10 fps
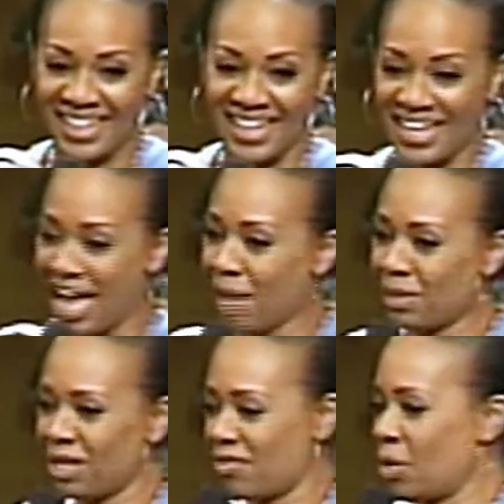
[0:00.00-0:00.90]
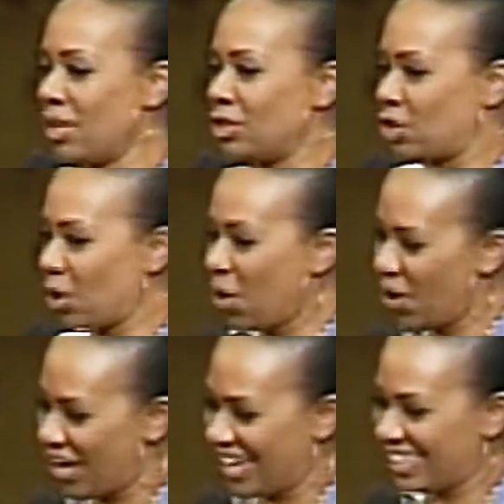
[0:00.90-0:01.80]
And how many of you
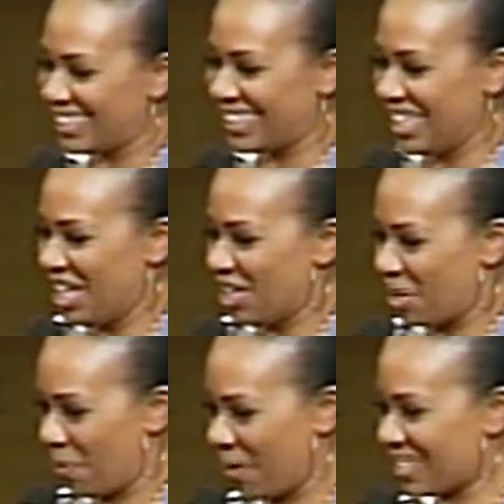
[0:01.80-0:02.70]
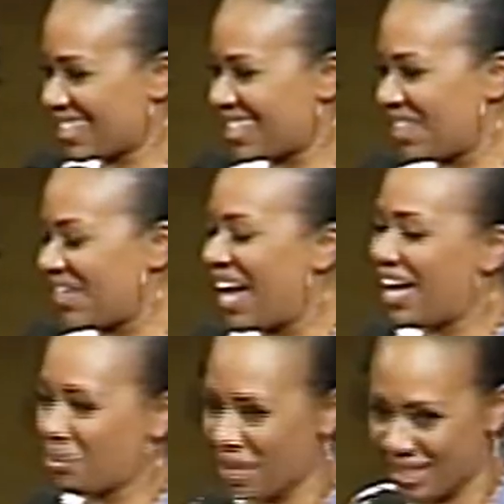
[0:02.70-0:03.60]
enjoy the presence of
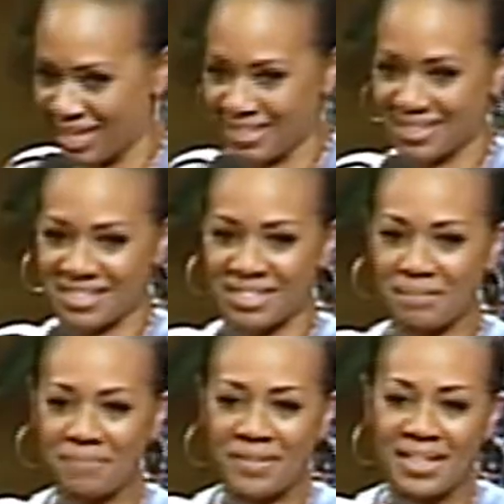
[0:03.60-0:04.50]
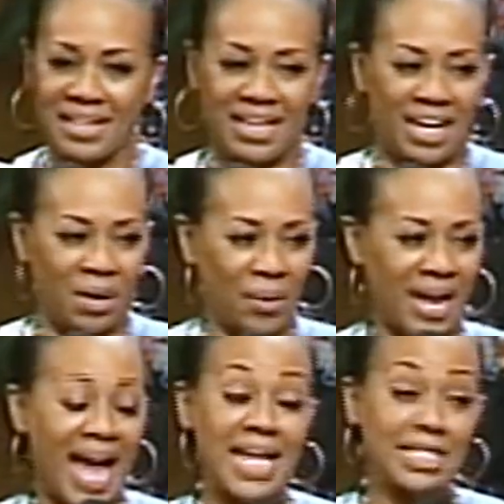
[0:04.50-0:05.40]
God with us? What
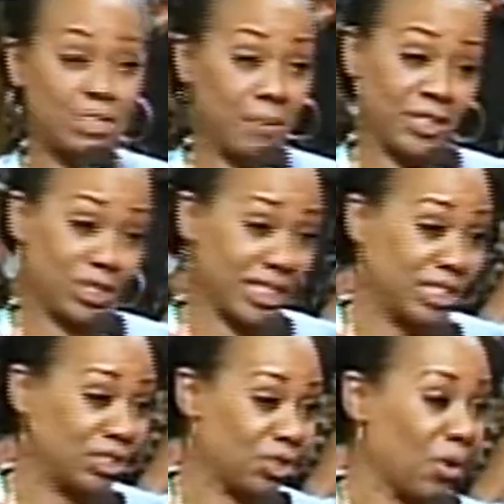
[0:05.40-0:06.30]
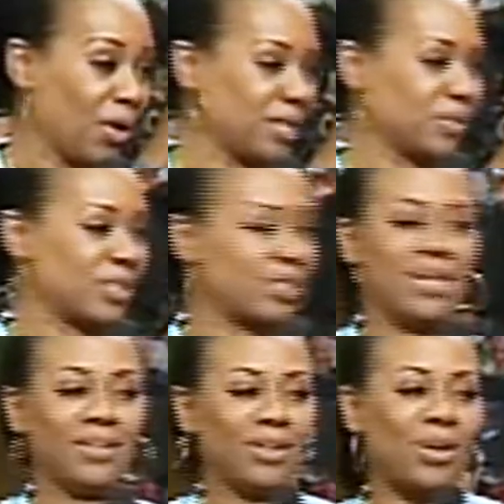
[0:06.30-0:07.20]
I especially enjoyed was
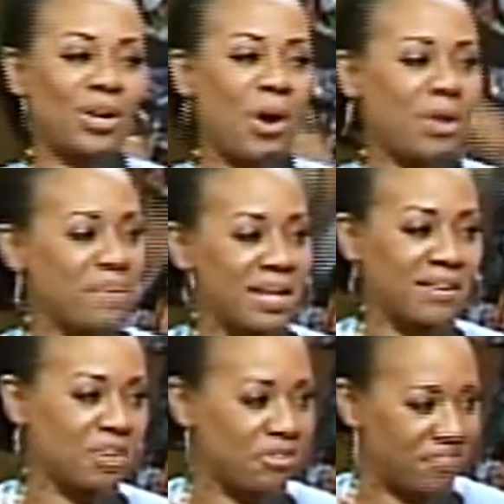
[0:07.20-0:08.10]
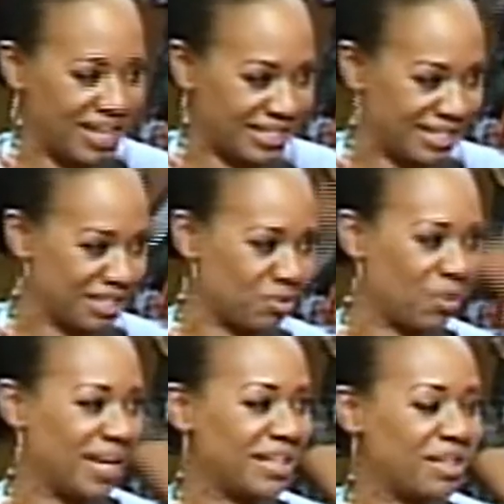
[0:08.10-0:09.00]
the look on many of your faces
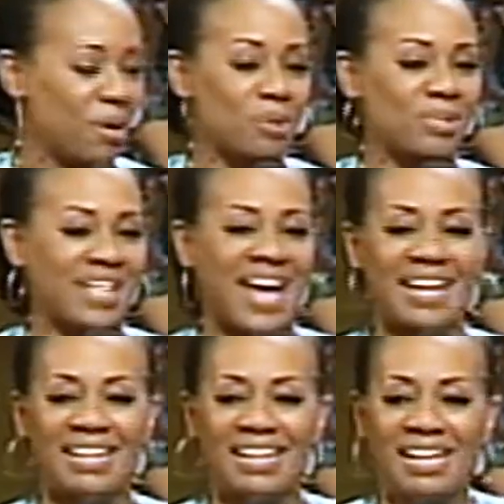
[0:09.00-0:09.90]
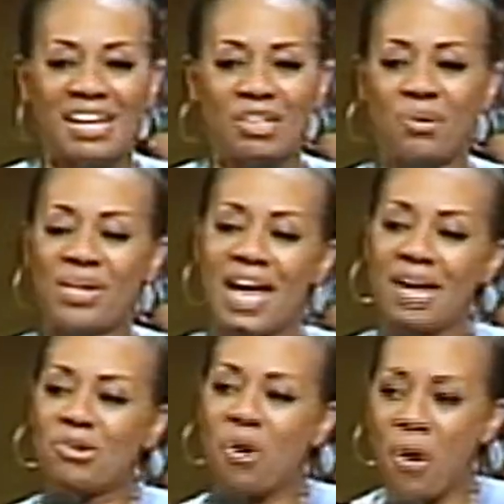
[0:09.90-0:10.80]
when those that you would
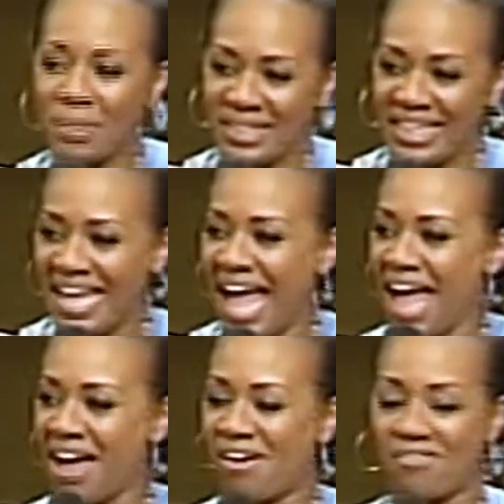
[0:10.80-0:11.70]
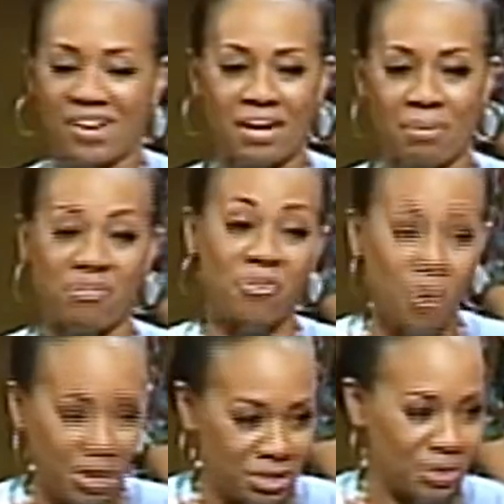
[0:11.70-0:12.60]
not normally have
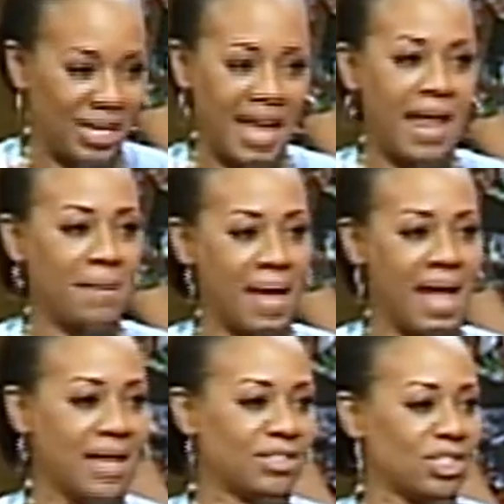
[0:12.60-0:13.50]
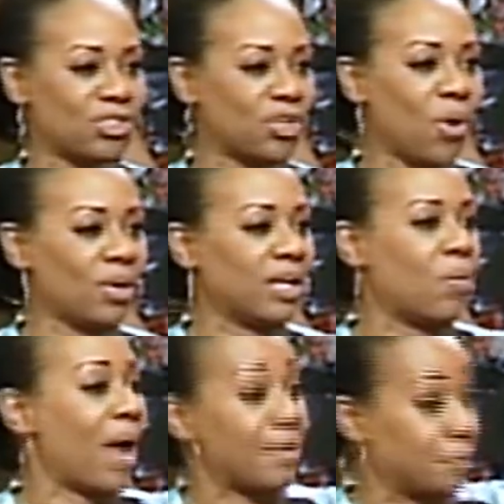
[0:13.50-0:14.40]
before you came and just totally
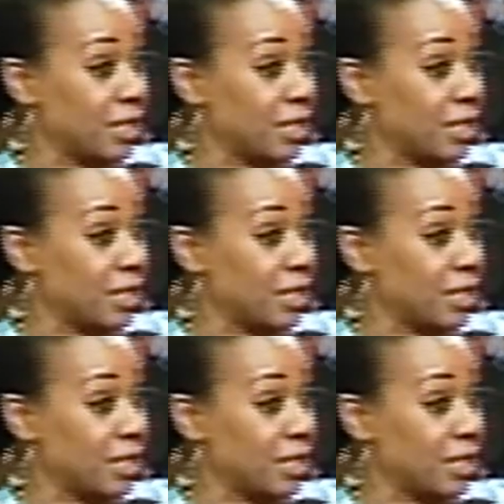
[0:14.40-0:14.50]
wiped